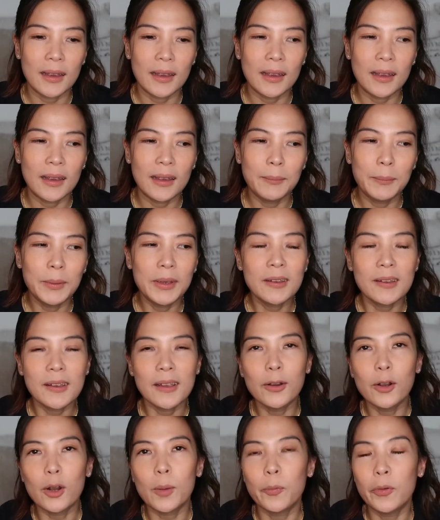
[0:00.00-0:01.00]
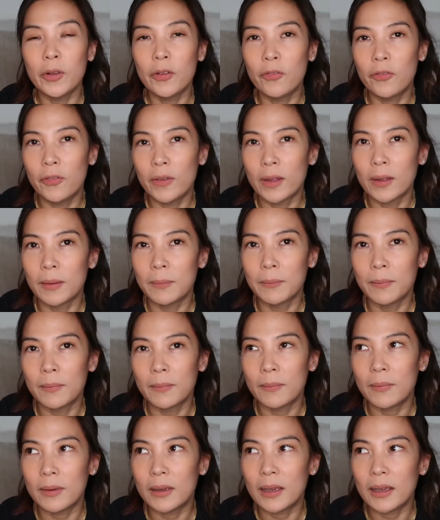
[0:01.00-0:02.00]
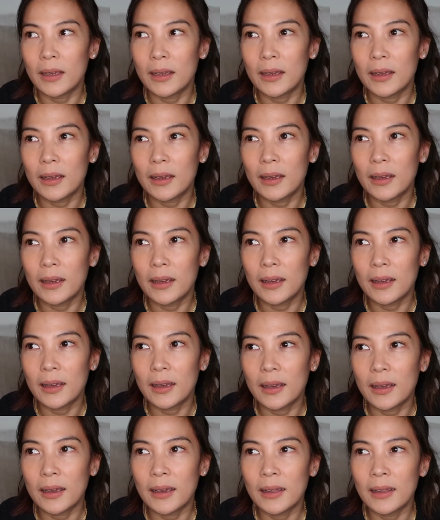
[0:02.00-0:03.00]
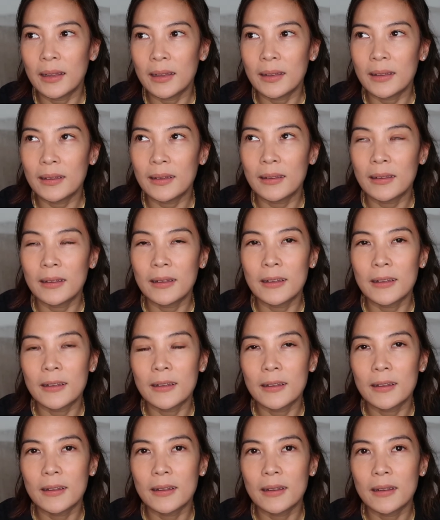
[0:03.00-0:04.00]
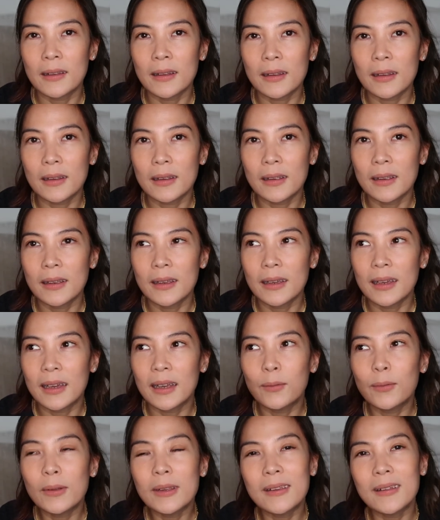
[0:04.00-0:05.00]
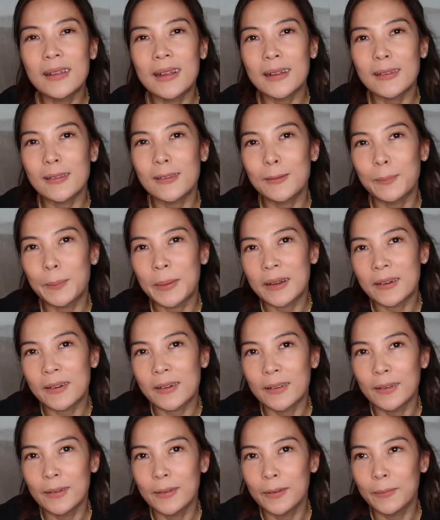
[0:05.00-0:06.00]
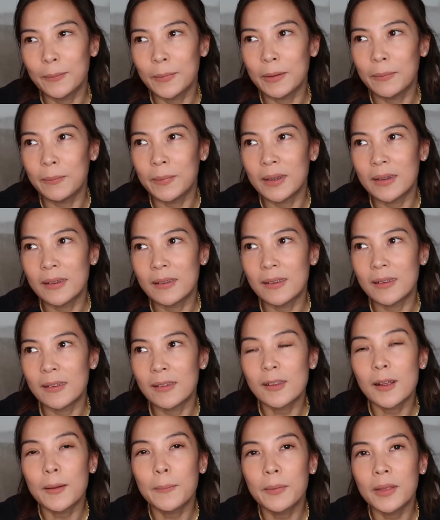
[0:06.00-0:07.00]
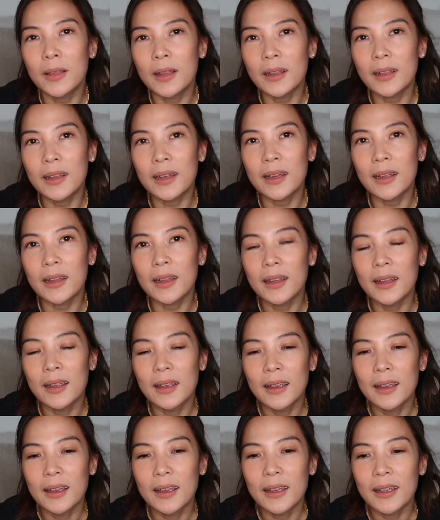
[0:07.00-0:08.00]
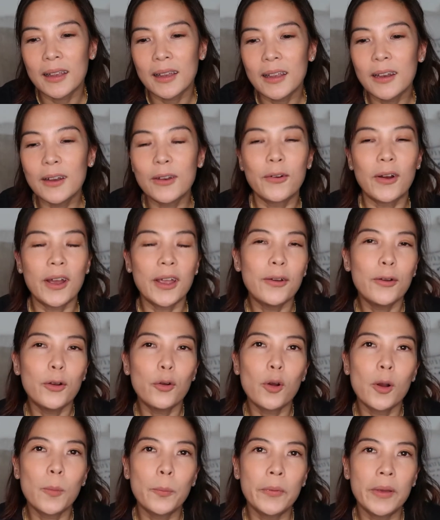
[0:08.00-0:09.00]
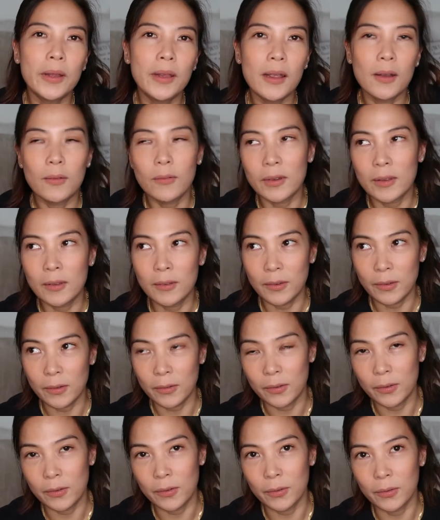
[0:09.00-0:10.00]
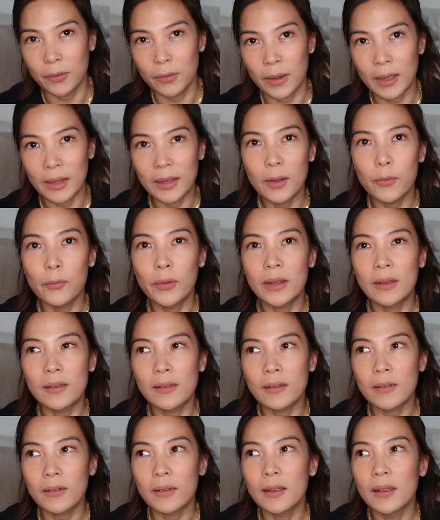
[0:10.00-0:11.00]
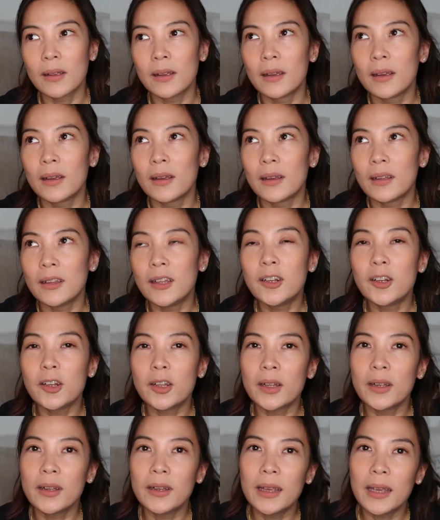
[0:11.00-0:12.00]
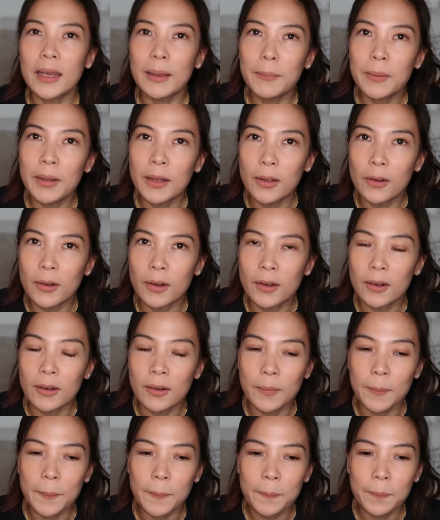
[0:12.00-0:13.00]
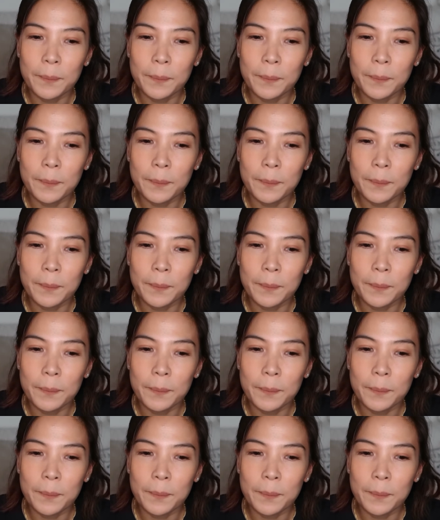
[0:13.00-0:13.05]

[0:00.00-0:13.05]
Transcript: and because I grew up with film, it wasn't that special to me because it's something that, you know, I grew up with and was used to. And then when digital came along,